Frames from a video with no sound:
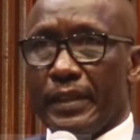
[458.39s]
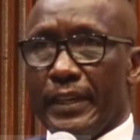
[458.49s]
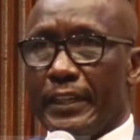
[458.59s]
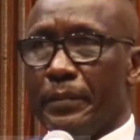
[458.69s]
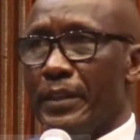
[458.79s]

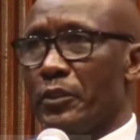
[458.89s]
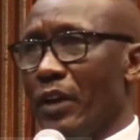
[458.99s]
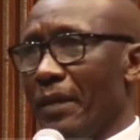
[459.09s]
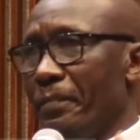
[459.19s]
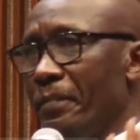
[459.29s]
It means you
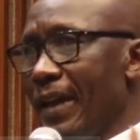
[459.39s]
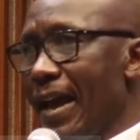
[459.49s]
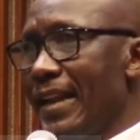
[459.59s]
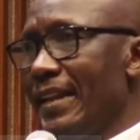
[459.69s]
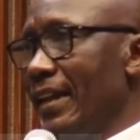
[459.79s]
are
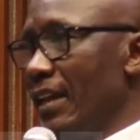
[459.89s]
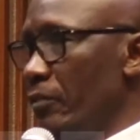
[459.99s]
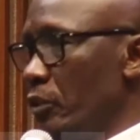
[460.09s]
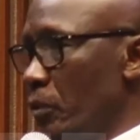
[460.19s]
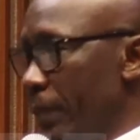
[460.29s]
barely
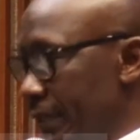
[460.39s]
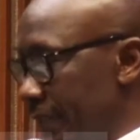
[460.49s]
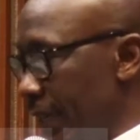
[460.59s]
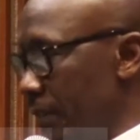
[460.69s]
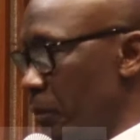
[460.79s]
able to
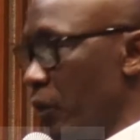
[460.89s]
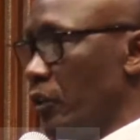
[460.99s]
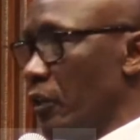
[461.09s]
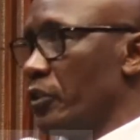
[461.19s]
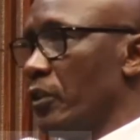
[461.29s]
maintain
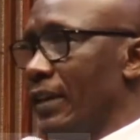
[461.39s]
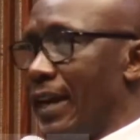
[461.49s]
production